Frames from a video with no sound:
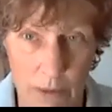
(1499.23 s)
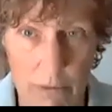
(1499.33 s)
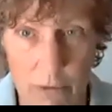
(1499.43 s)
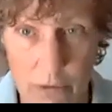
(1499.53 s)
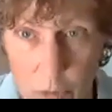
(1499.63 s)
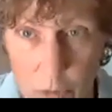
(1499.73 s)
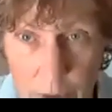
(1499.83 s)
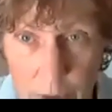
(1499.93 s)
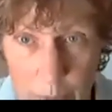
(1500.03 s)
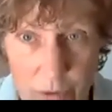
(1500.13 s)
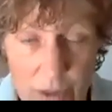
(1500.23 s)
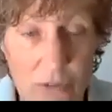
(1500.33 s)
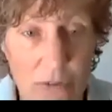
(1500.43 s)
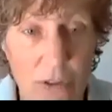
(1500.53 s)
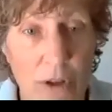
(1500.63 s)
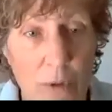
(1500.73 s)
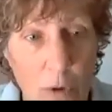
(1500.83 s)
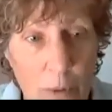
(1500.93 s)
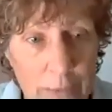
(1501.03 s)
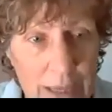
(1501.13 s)
because I'm sure there'll be things that are
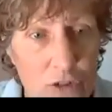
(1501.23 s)
managed